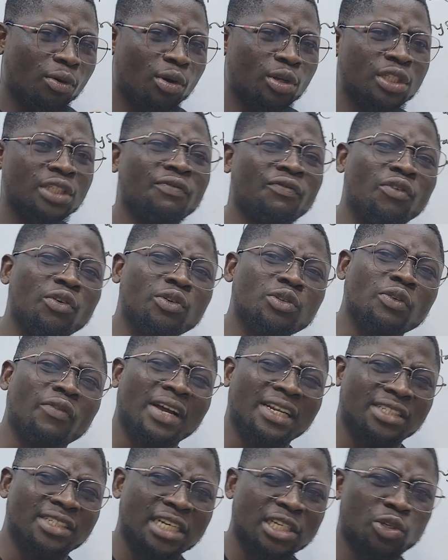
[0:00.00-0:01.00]
bond is the force of
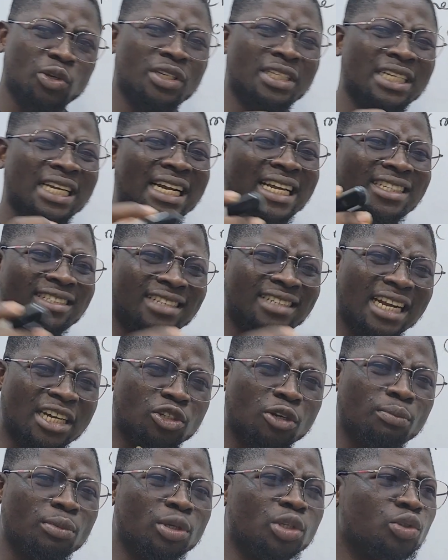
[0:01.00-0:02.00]
attraction. It's an
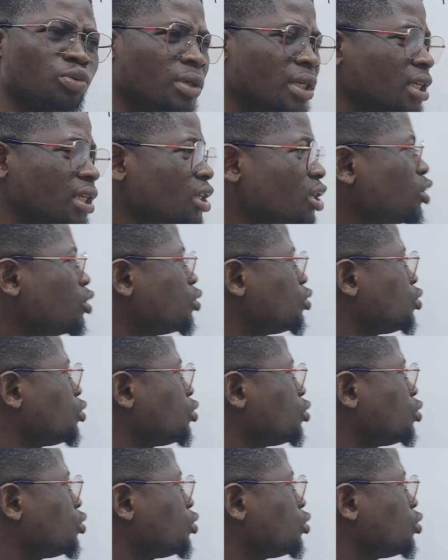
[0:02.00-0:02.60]
attraction between